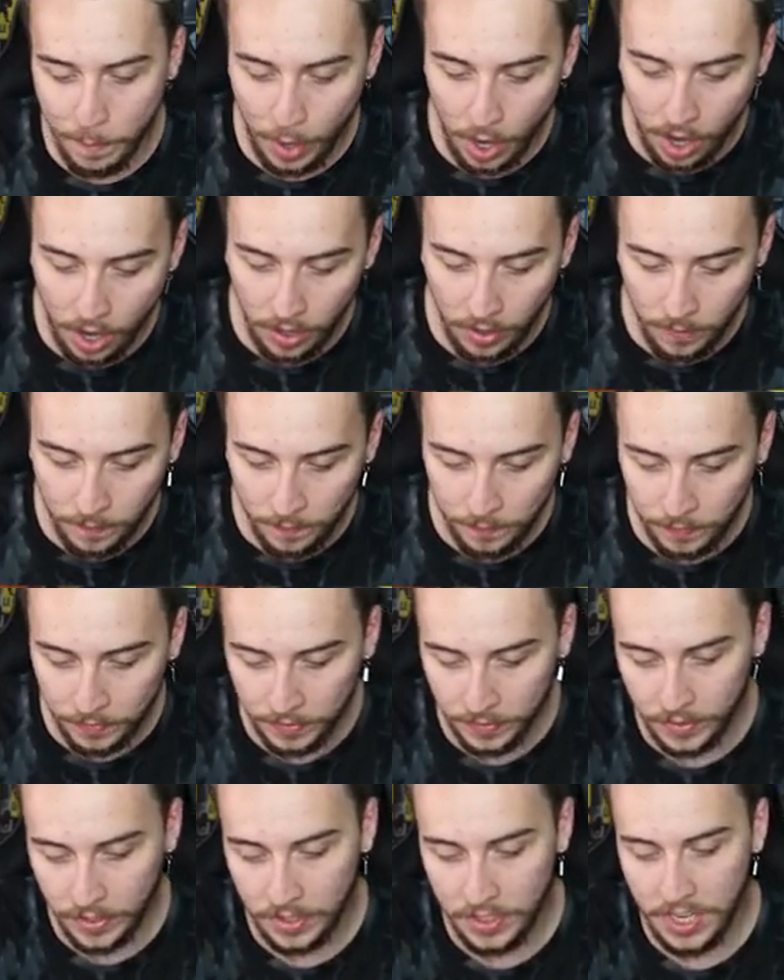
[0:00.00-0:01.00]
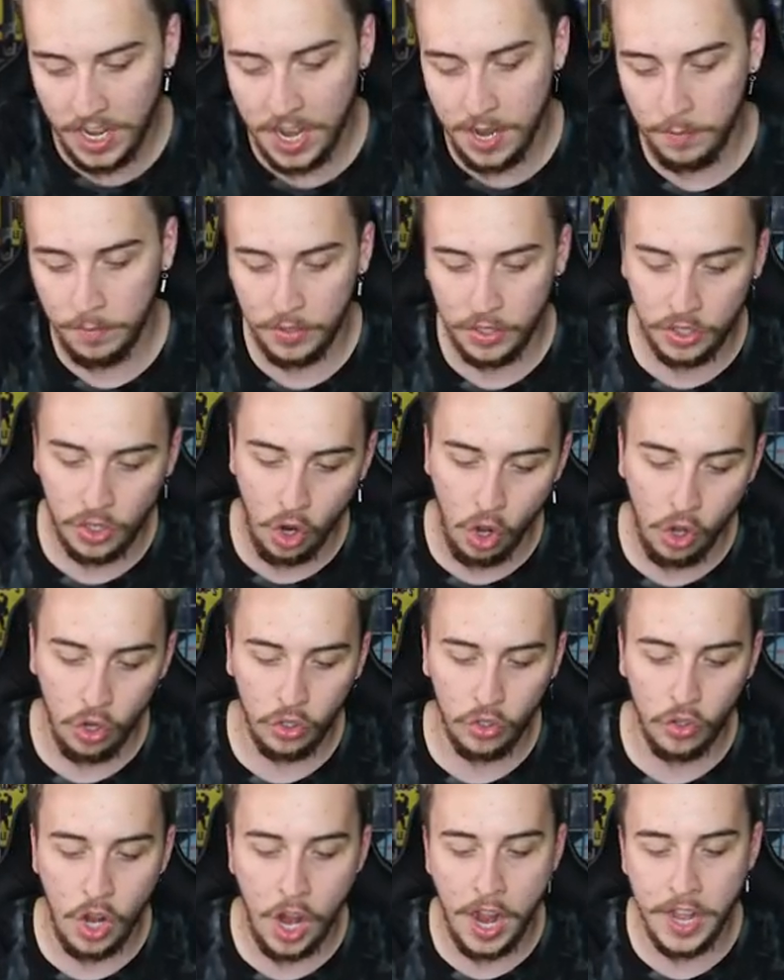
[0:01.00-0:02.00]
ball, the team
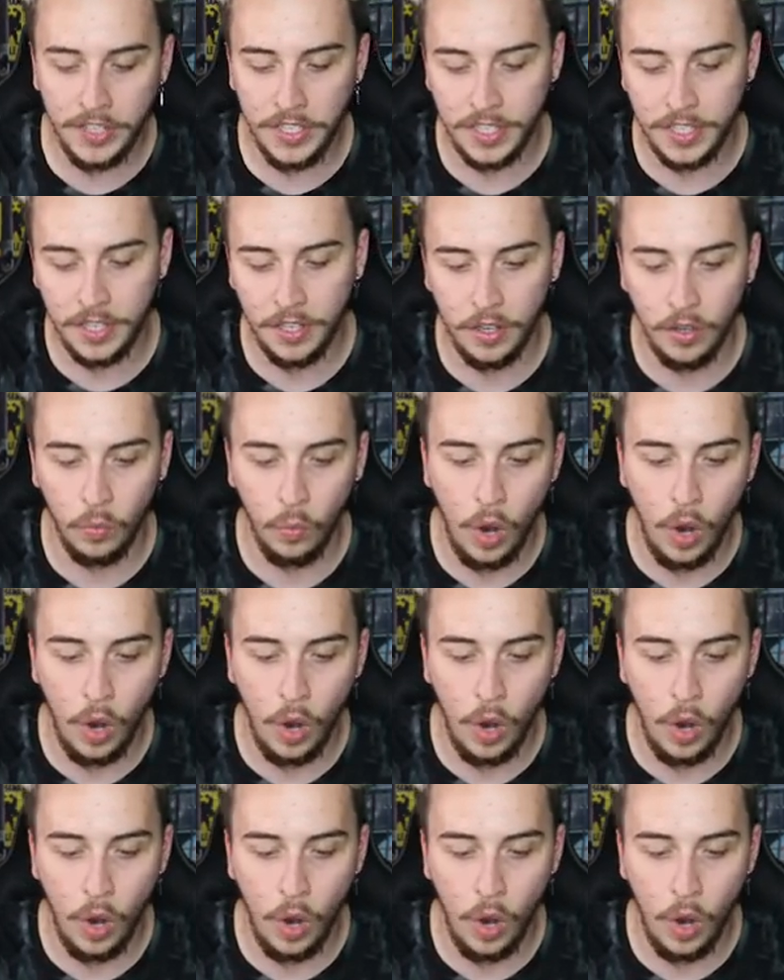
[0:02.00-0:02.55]
Skull Grunts.